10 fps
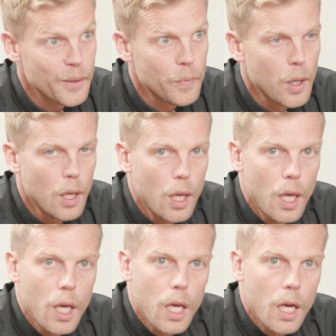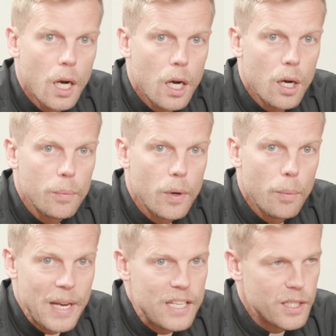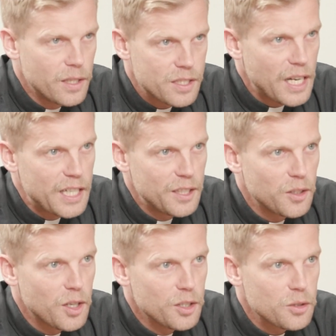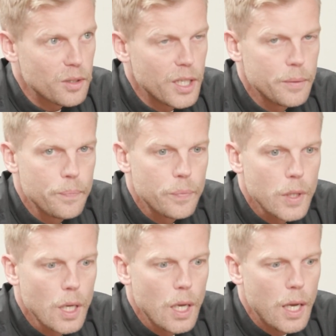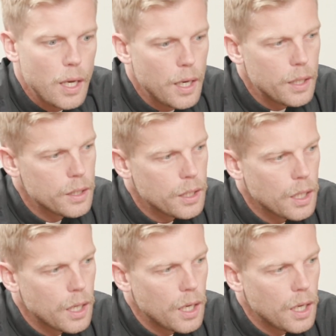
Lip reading: right? Amazing, this tiny little country. And